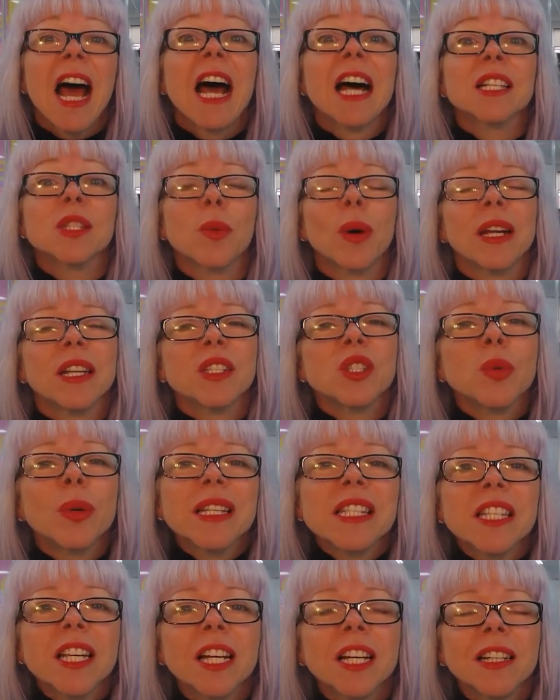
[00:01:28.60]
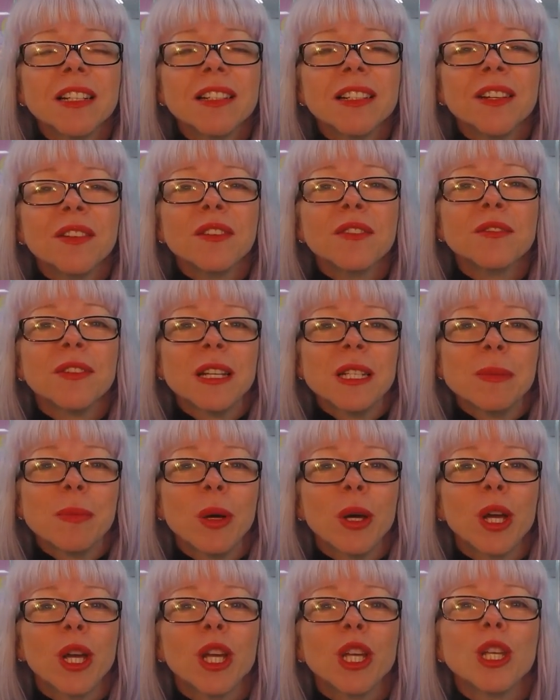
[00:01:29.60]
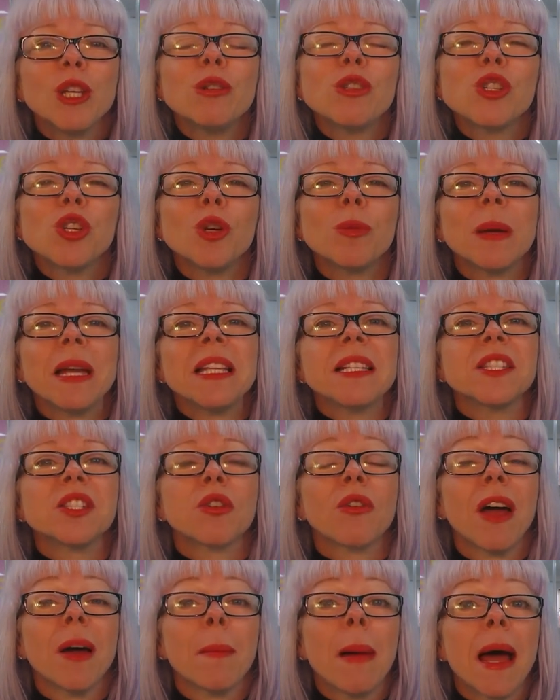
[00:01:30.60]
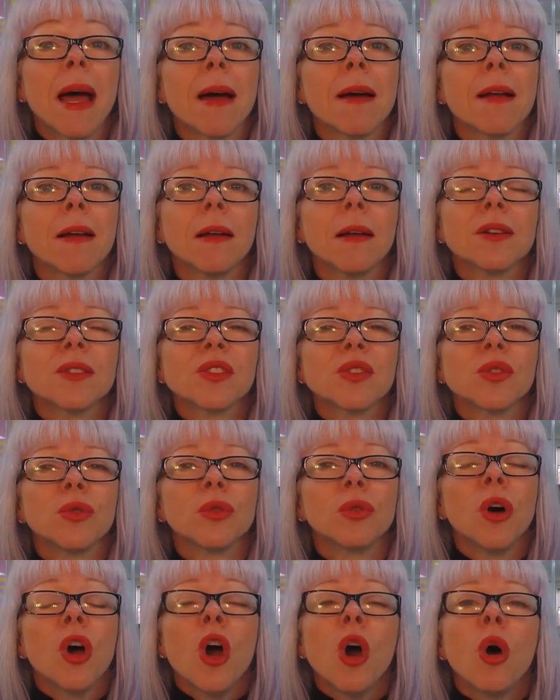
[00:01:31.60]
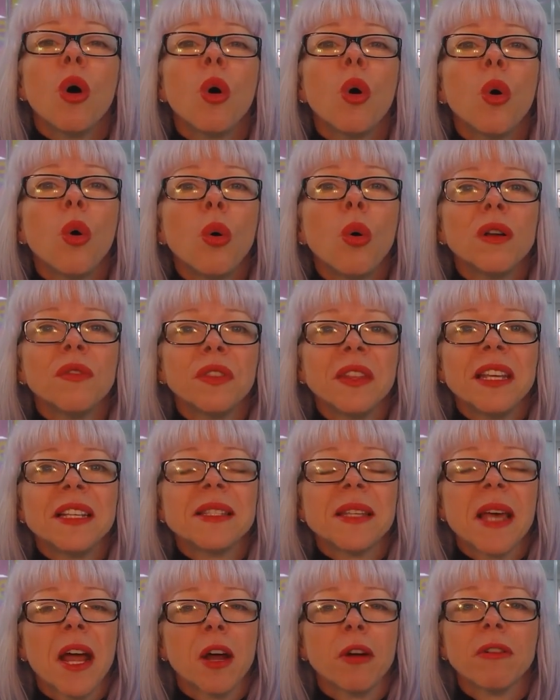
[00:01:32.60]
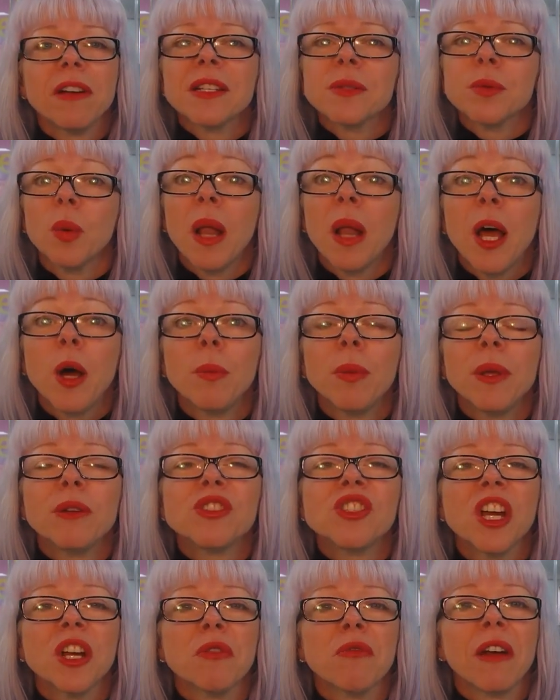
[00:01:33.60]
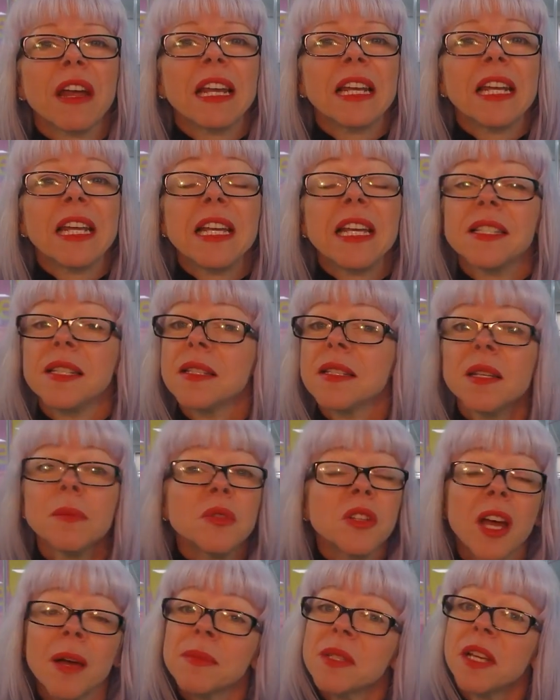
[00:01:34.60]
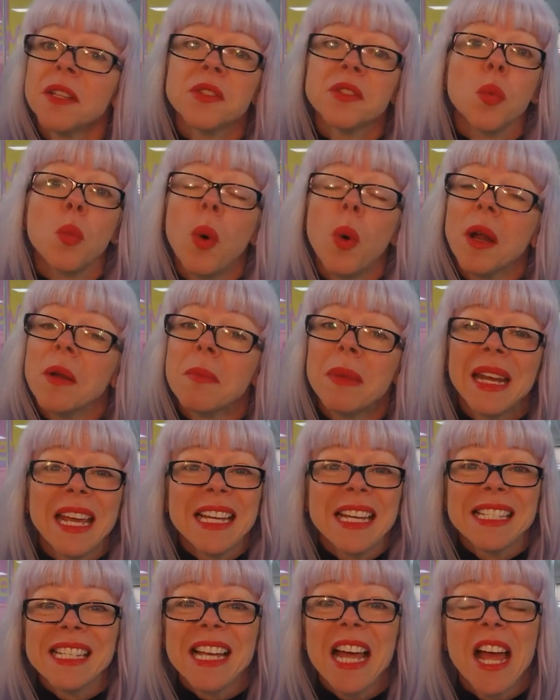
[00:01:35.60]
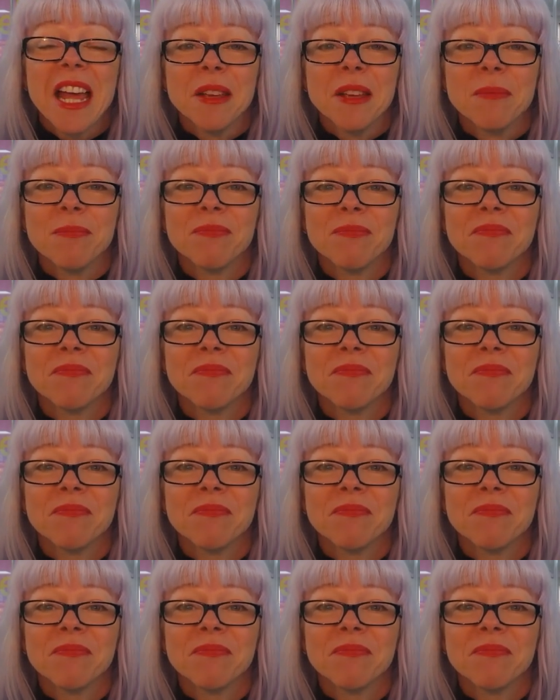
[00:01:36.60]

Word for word: as well as Twitter, Facebook, YouTube, Instagram, and Glassdoor. All of these areas will help you generate leads and sometimes under 1 minute a day.